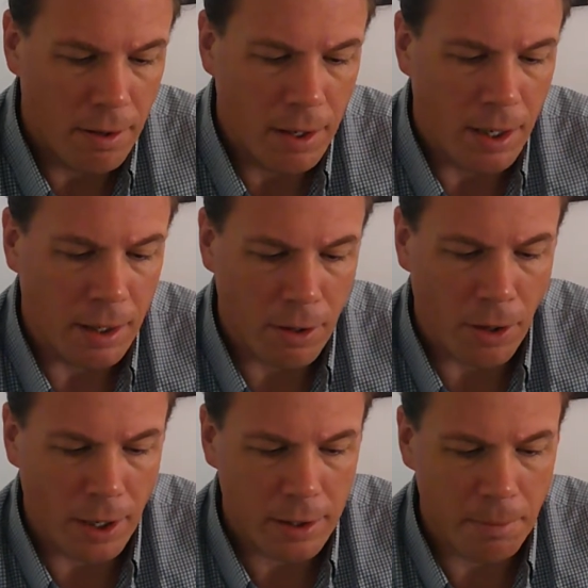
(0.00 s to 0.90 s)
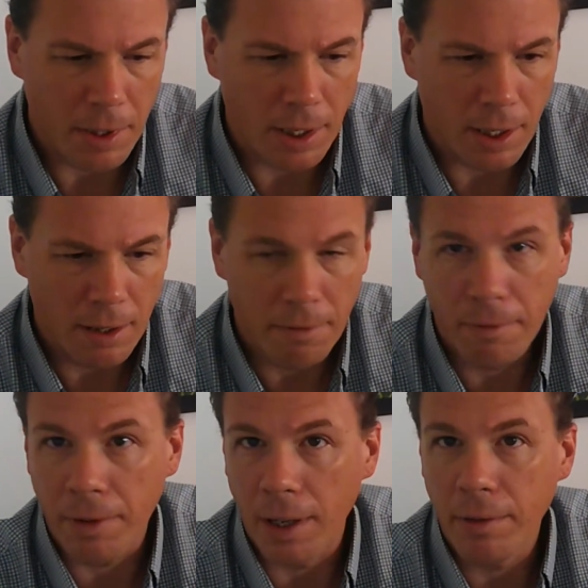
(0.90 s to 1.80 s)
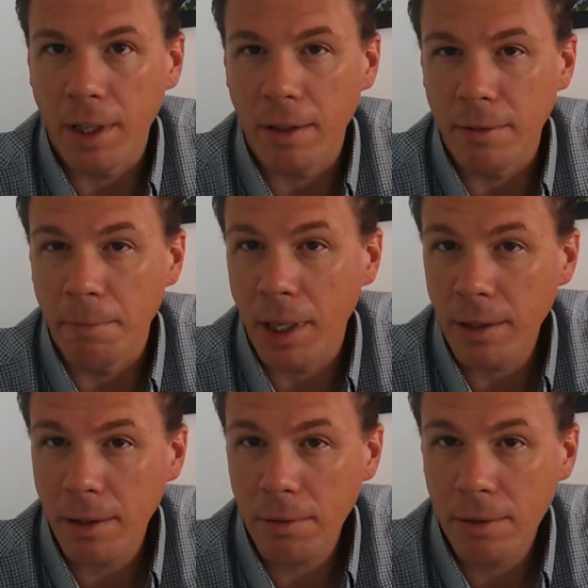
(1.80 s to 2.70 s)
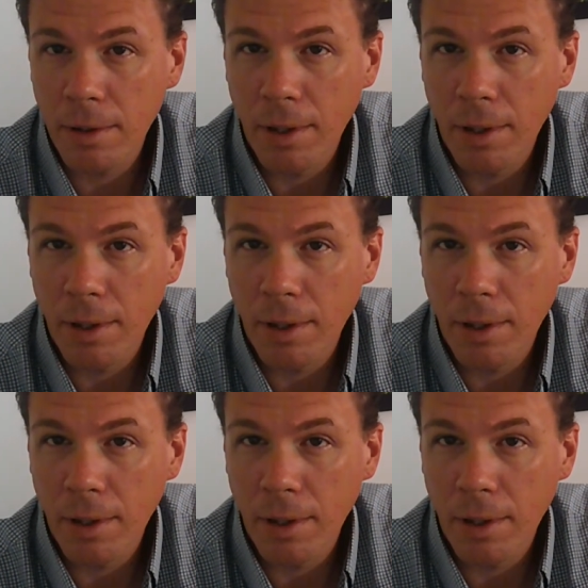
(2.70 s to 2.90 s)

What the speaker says: It cost me 5,000 pesos.